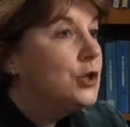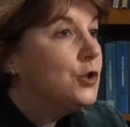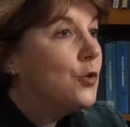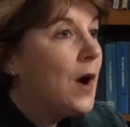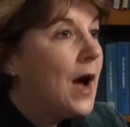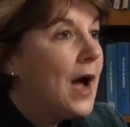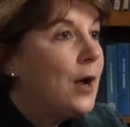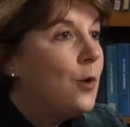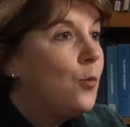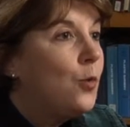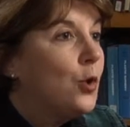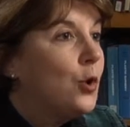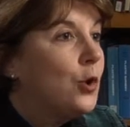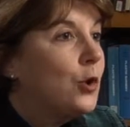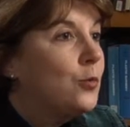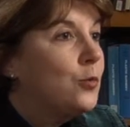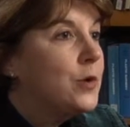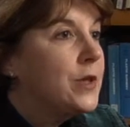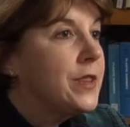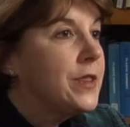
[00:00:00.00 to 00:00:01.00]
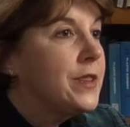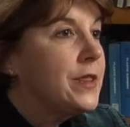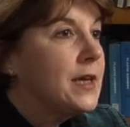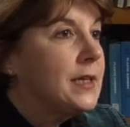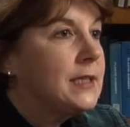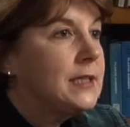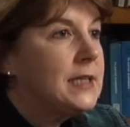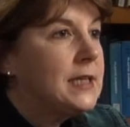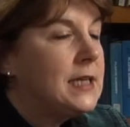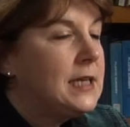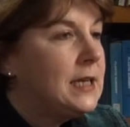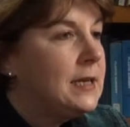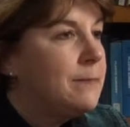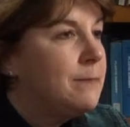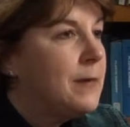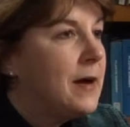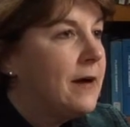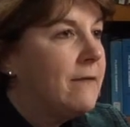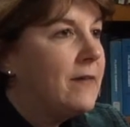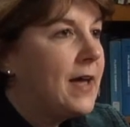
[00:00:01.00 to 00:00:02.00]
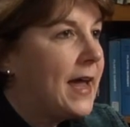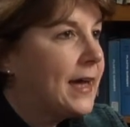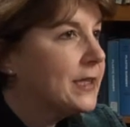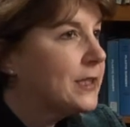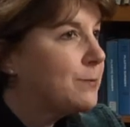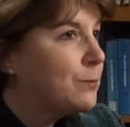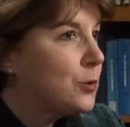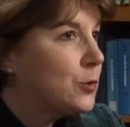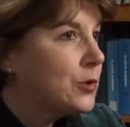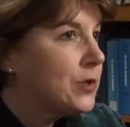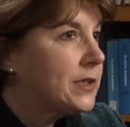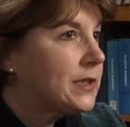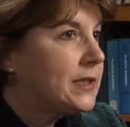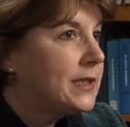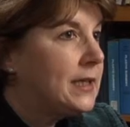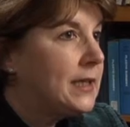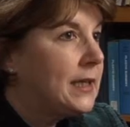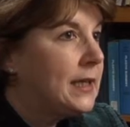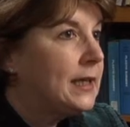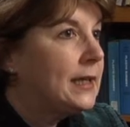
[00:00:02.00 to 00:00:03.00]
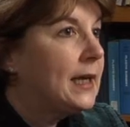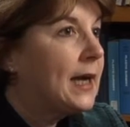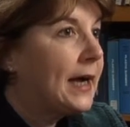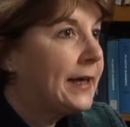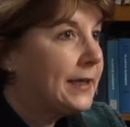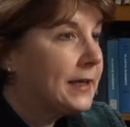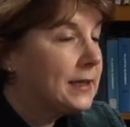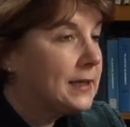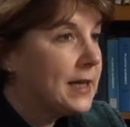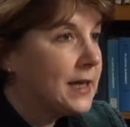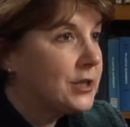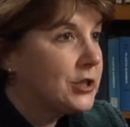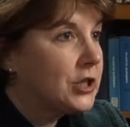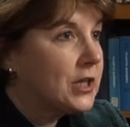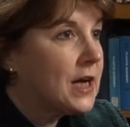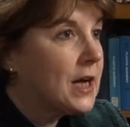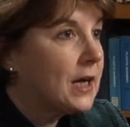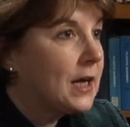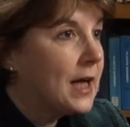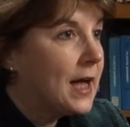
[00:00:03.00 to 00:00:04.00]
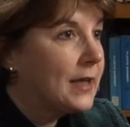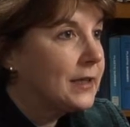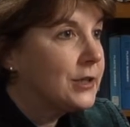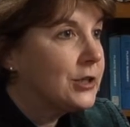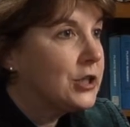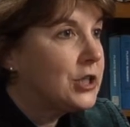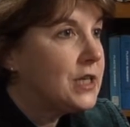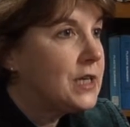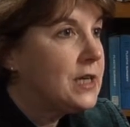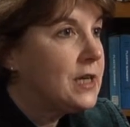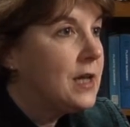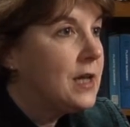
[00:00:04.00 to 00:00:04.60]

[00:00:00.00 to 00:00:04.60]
I work with a team of experts in gynecologic oncology.